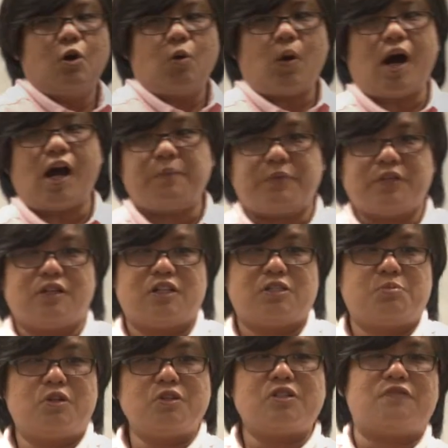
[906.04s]
Why?
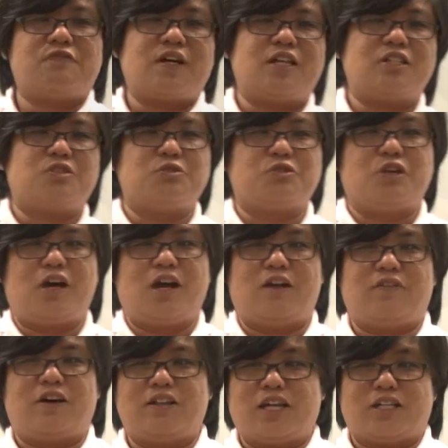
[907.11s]
Because most of us do not
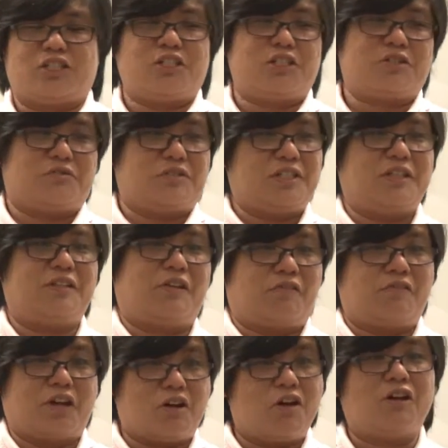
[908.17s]
have our lectures already
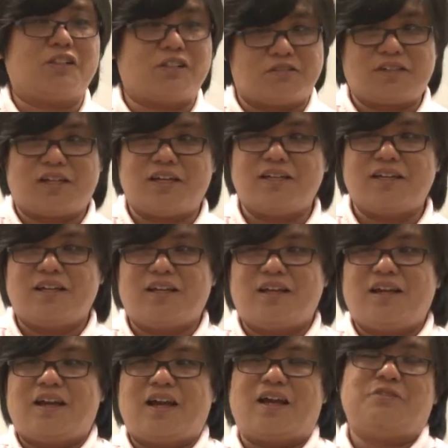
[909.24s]
recorded, right?
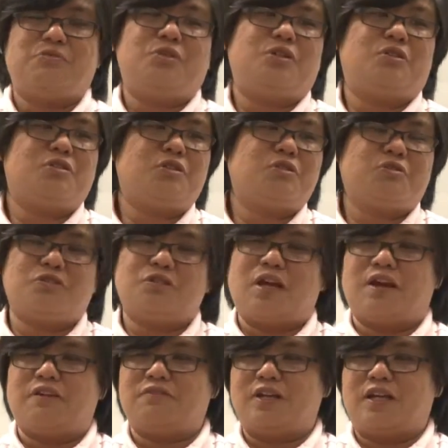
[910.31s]
And we also don't
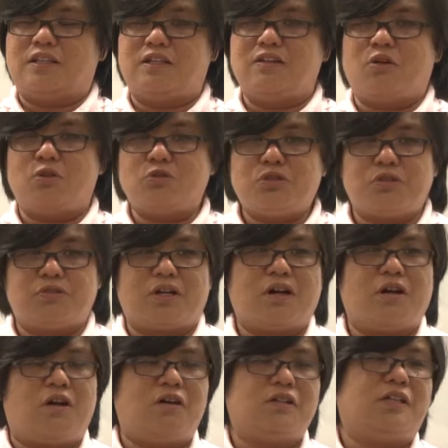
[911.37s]
have any audio
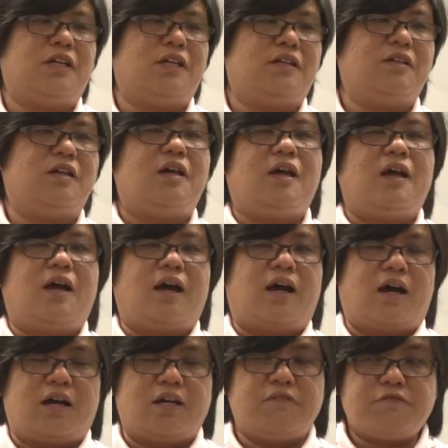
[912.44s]
recording.
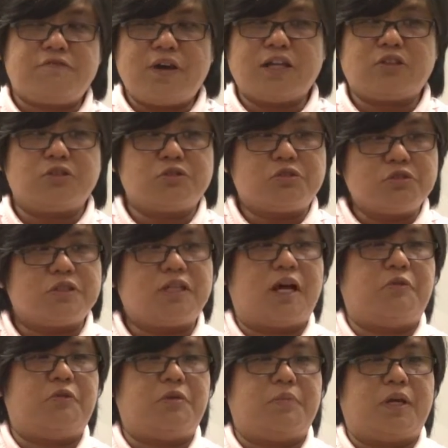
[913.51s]
Uh, in fact, to do
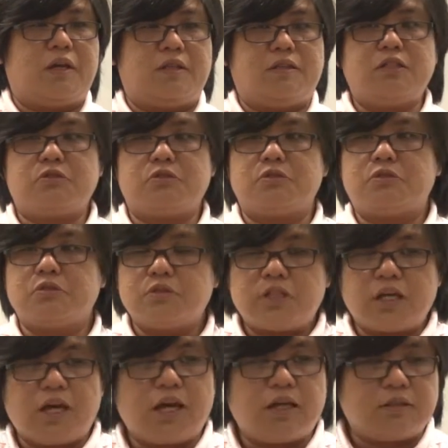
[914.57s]
that, we may need to do
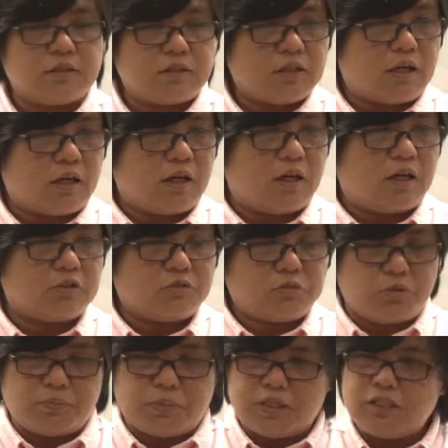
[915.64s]
that. Uh,
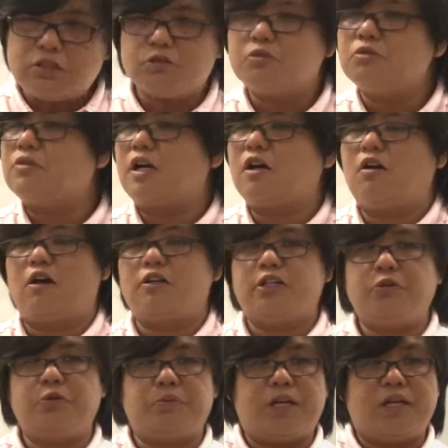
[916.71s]
we may need to do
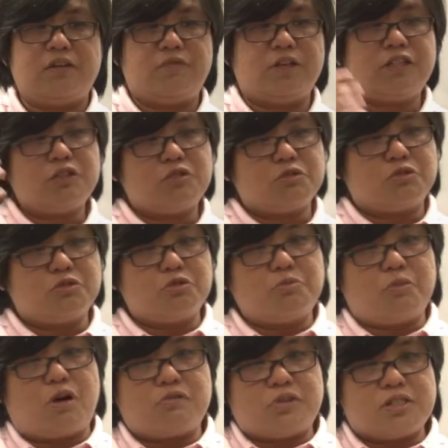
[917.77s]
recording. We may even need to do
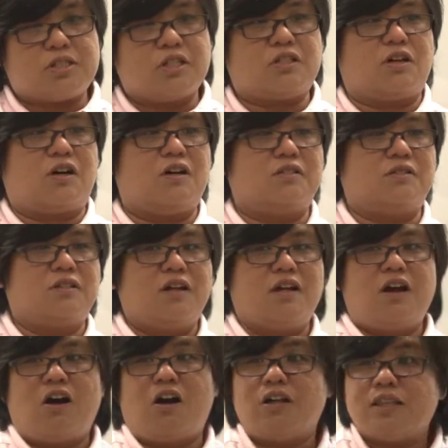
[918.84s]
more research on
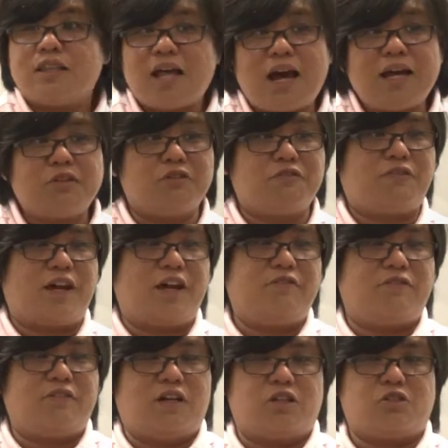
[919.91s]
online to
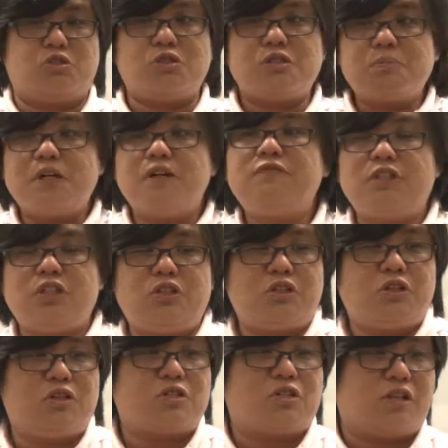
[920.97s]
find uh, suitable
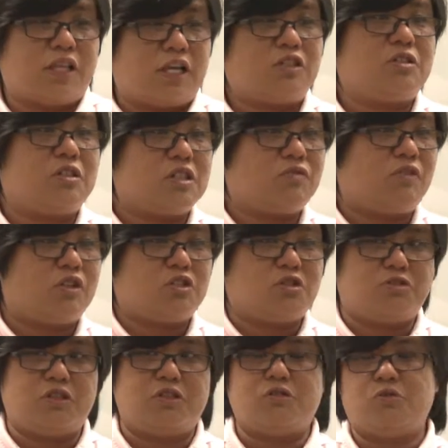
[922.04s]
videos or lectures for a
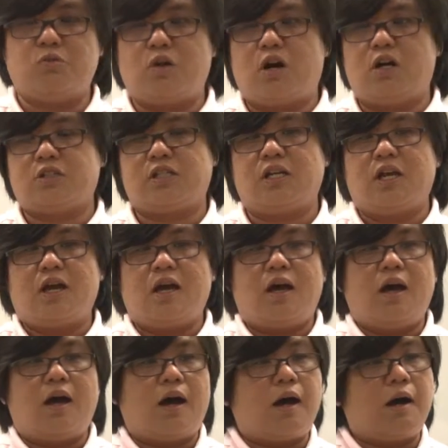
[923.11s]
student to watch.
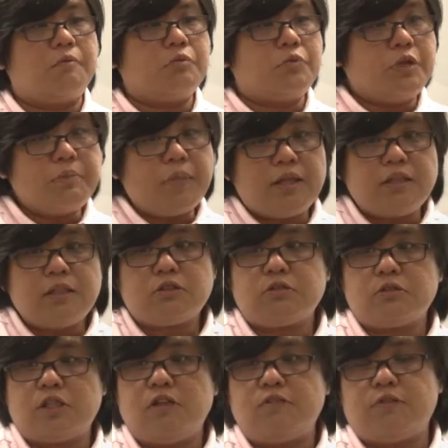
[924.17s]
Um, we may need
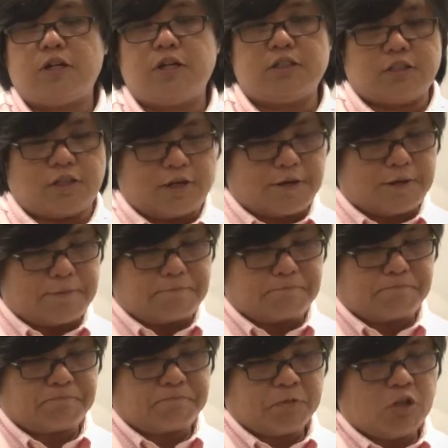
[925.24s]
to even
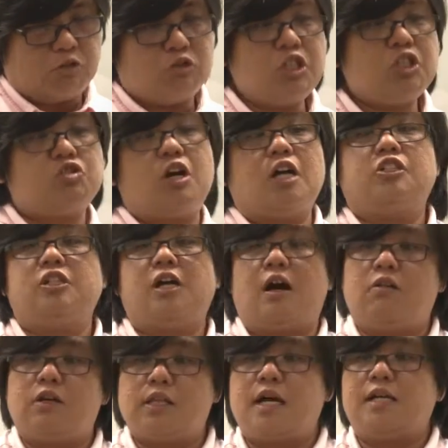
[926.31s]
um, restructure
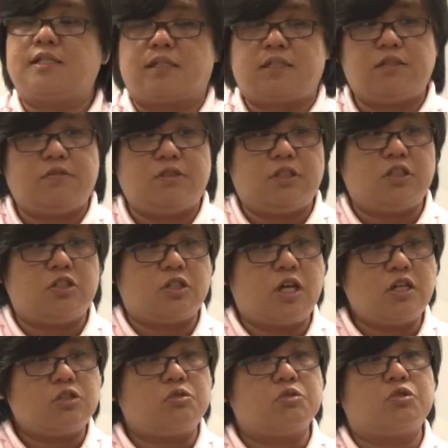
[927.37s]
our class activity
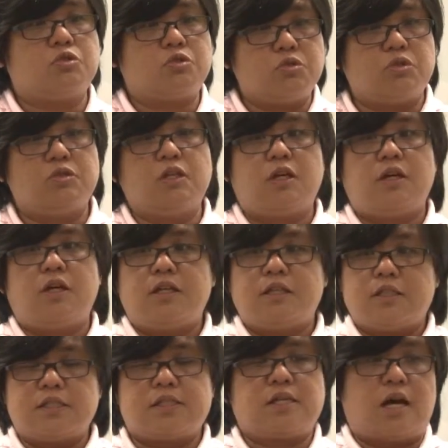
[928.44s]
just to suit
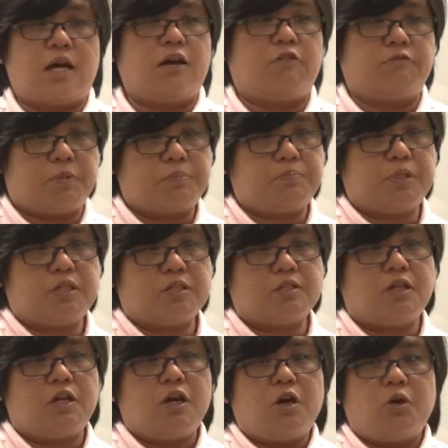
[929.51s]
this kind of
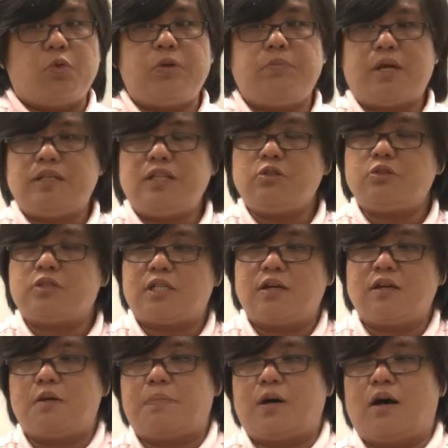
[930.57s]
purpose, we may need to
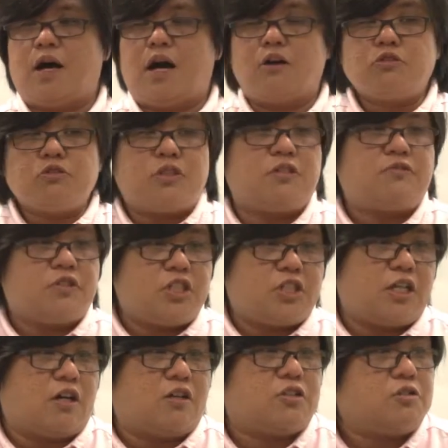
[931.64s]
think about how to
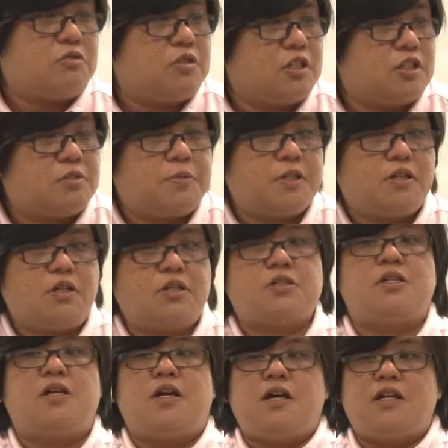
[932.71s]
differentiate our students
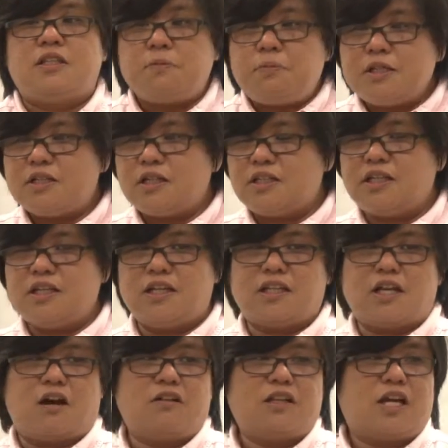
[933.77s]
because typically
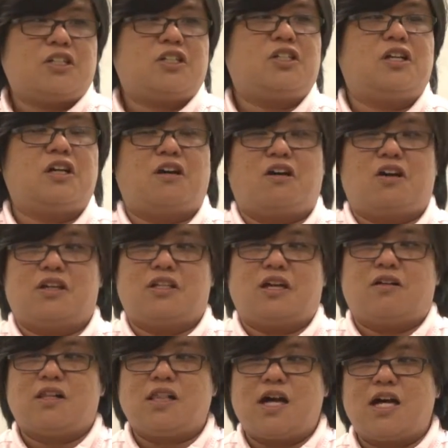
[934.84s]
in our lecture or in
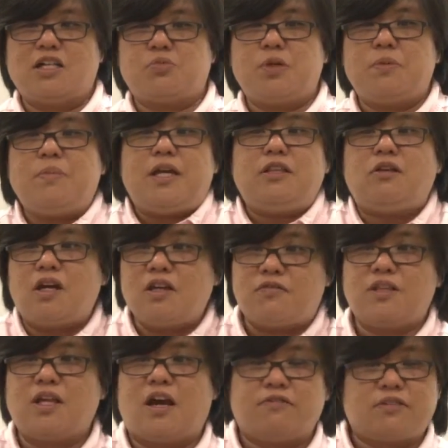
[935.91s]
our class, we may not
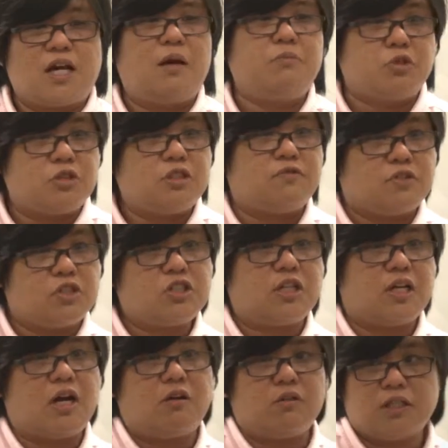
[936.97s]
even have time to
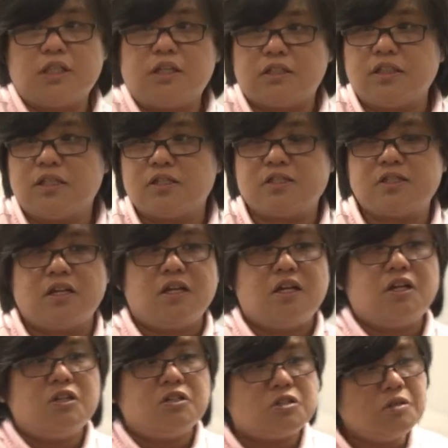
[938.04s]
differentiate our learners.
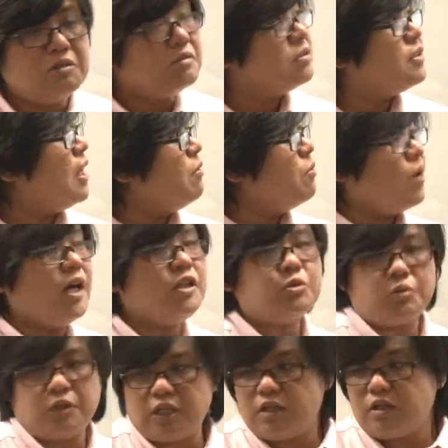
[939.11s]
So then why do
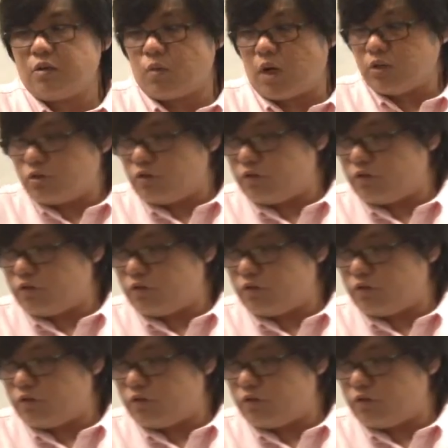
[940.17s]
we want